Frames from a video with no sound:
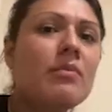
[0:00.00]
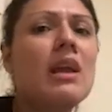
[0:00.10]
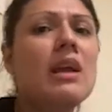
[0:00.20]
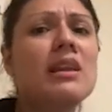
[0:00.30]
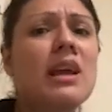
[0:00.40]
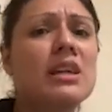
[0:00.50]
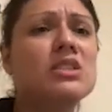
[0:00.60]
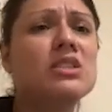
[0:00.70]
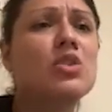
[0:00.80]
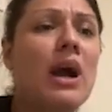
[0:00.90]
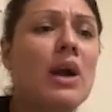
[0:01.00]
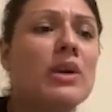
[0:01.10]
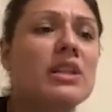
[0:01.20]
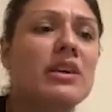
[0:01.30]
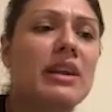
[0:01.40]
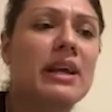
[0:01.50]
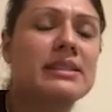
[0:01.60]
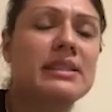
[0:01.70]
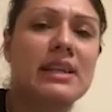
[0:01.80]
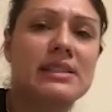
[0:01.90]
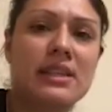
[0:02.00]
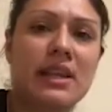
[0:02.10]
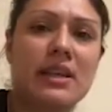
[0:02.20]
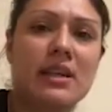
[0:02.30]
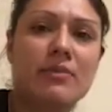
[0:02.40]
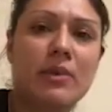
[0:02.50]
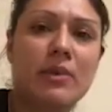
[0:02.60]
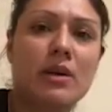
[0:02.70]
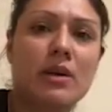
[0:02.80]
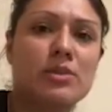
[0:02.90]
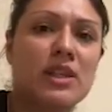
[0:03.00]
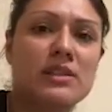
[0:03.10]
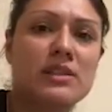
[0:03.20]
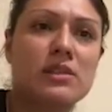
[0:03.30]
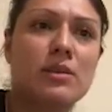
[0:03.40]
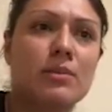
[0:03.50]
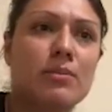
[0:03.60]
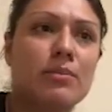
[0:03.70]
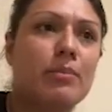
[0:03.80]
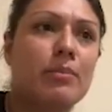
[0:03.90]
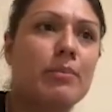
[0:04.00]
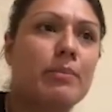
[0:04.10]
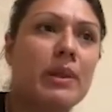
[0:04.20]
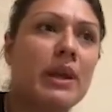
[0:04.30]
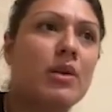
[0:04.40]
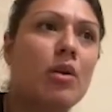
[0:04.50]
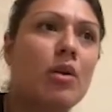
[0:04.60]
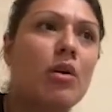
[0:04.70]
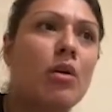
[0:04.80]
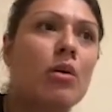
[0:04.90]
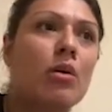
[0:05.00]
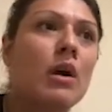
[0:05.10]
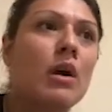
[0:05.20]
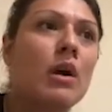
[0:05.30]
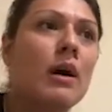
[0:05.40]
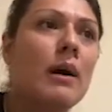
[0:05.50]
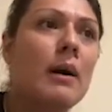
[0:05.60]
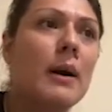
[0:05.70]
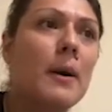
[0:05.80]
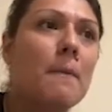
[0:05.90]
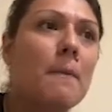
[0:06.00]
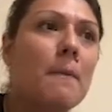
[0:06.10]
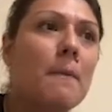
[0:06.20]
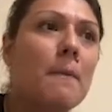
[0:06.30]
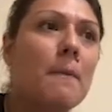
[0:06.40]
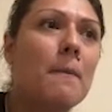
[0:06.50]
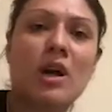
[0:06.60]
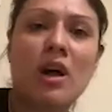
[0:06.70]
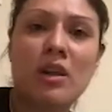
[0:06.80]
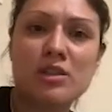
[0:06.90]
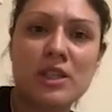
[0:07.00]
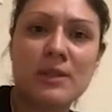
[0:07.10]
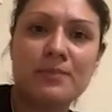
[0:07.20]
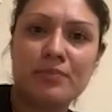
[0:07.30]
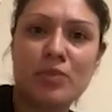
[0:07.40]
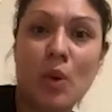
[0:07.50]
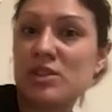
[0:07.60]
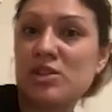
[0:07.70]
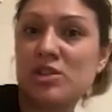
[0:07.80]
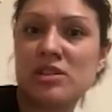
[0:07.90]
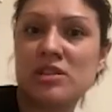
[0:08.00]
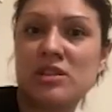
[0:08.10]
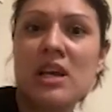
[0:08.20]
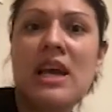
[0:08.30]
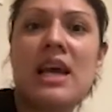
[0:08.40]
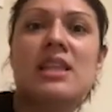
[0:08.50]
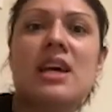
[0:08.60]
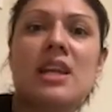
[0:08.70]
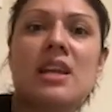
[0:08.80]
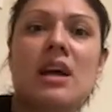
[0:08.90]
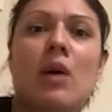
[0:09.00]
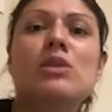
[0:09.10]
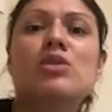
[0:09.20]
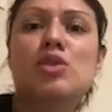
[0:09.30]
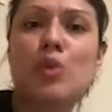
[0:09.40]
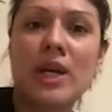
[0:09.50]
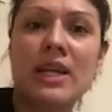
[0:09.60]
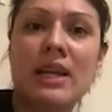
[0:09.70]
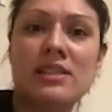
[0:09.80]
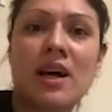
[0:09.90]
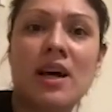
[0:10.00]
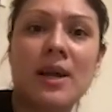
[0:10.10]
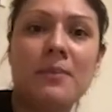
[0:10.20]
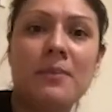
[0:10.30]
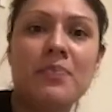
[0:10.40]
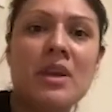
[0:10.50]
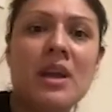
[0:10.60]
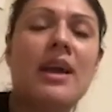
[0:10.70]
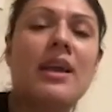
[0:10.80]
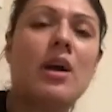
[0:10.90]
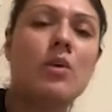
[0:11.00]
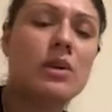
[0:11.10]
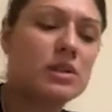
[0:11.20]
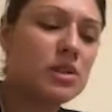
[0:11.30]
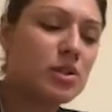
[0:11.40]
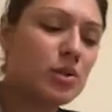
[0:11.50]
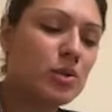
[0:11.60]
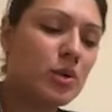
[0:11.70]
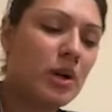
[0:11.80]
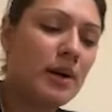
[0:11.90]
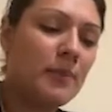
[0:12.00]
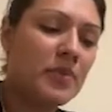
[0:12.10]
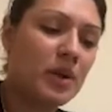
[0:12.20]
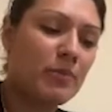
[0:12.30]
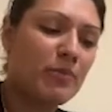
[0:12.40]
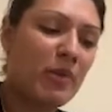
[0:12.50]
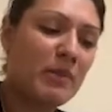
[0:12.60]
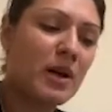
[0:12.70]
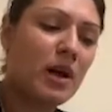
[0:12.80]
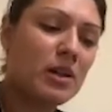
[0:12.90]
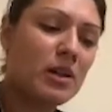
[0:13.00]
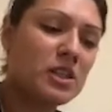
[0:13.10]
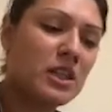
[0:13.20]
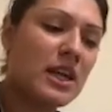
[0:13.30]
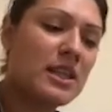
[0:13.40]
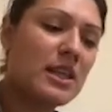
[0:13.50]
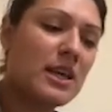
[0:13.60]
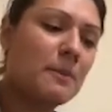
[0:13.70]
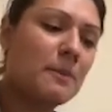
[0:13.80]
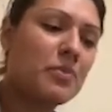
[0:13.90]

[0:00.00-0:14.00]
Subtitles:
and so I went in there and I selected like just plain old pharmacology questions, and then I would do 20 at a time, and I would do the pharmacology, and then